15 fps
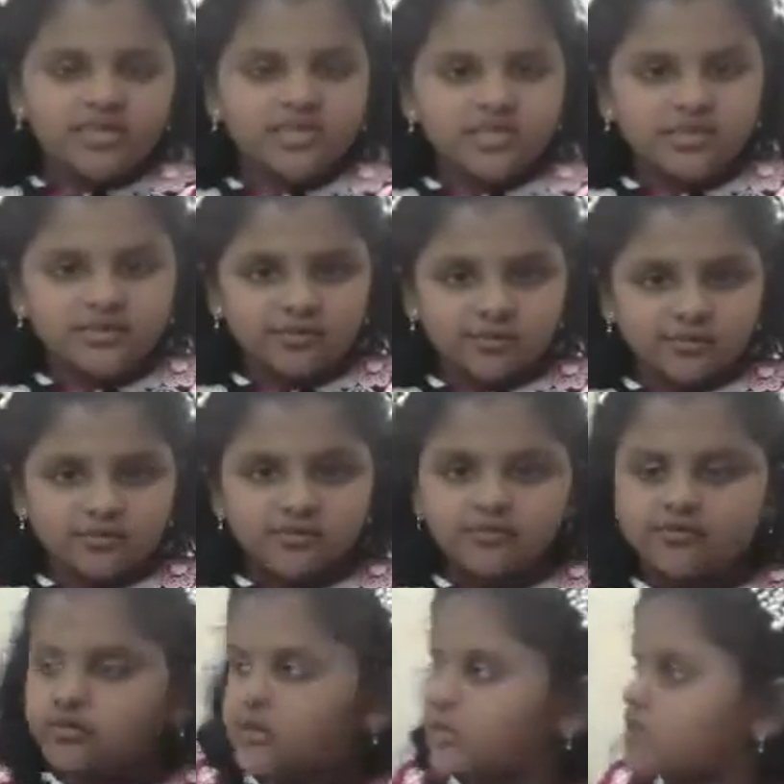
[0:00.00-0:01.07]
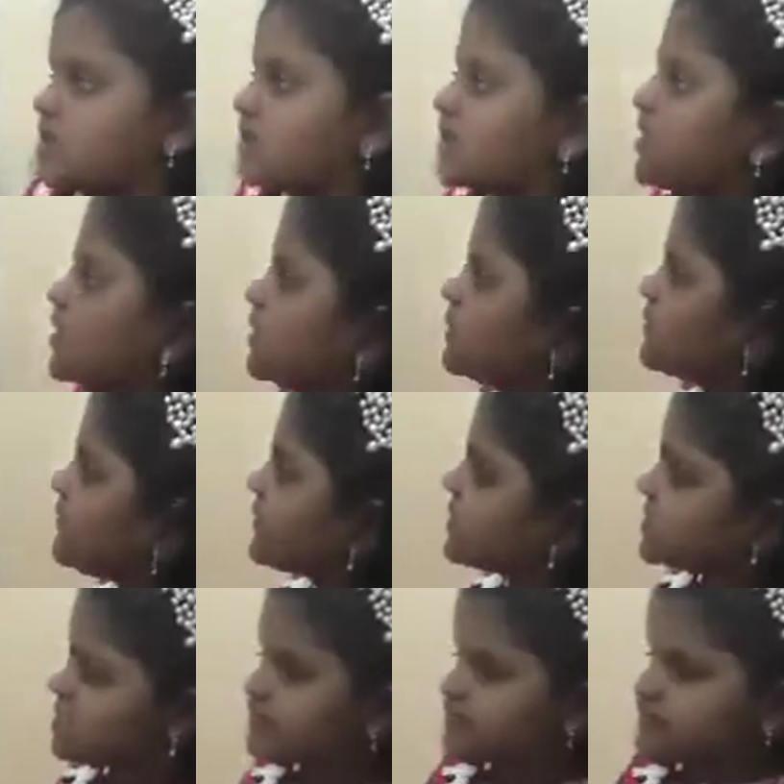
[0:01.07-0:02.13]
us move to the third
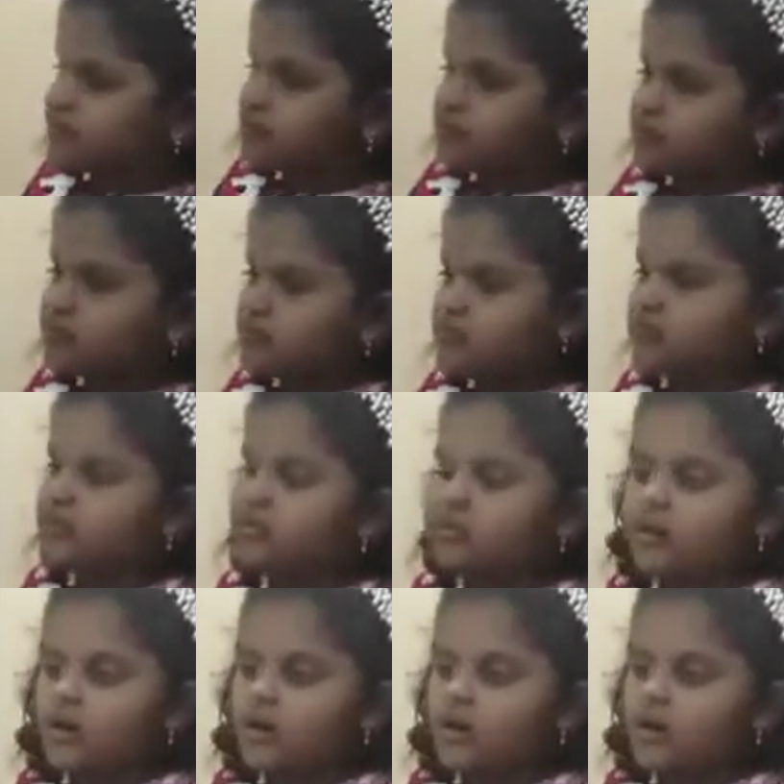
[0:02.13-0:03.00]
phase of the moon.